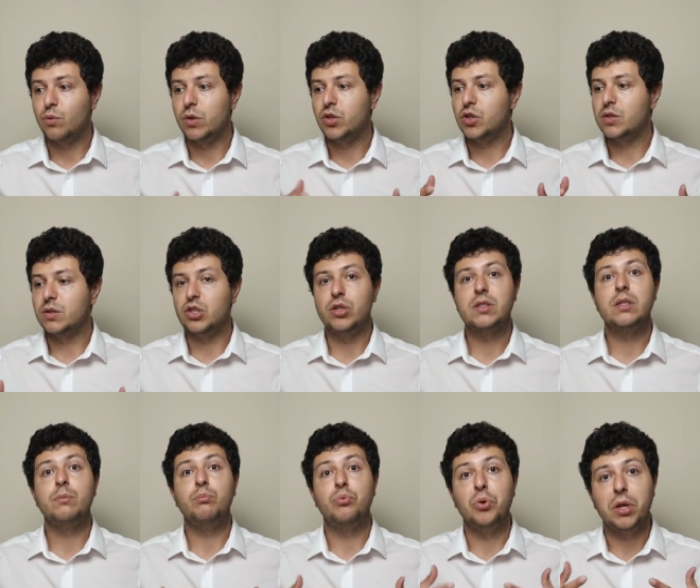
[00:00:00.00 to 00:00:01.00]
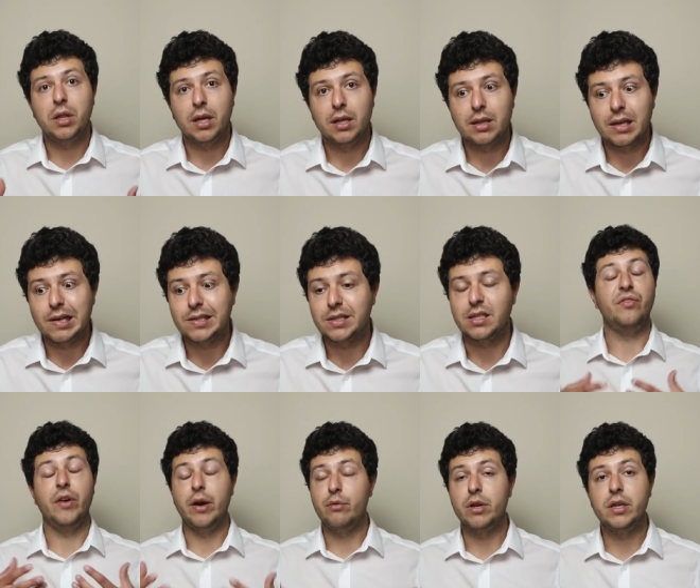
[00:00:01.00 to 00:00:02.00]
which is just a breathing test,
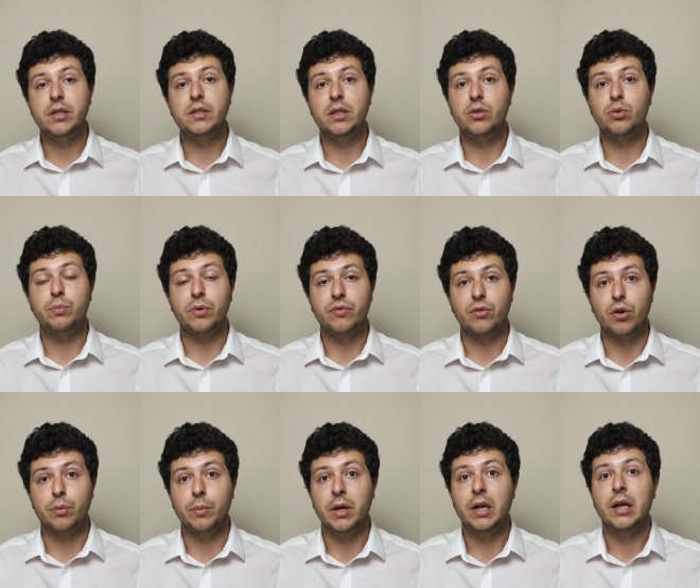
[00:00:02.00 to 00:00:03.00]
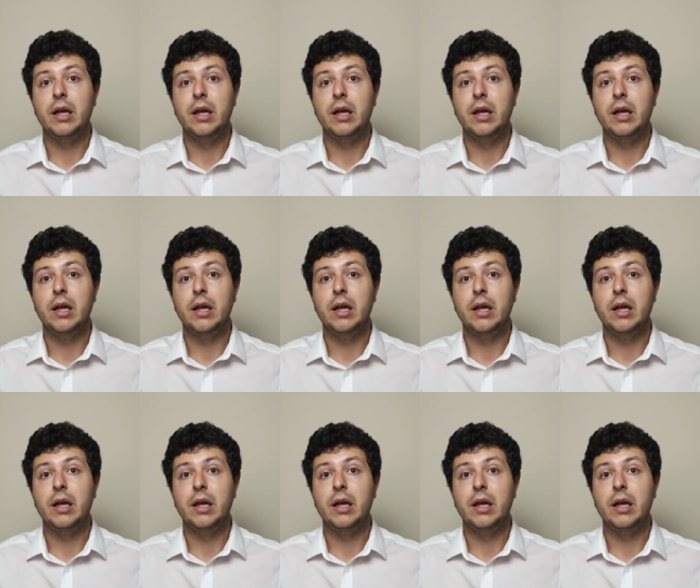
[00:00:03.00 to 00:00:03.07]
very easy to perform,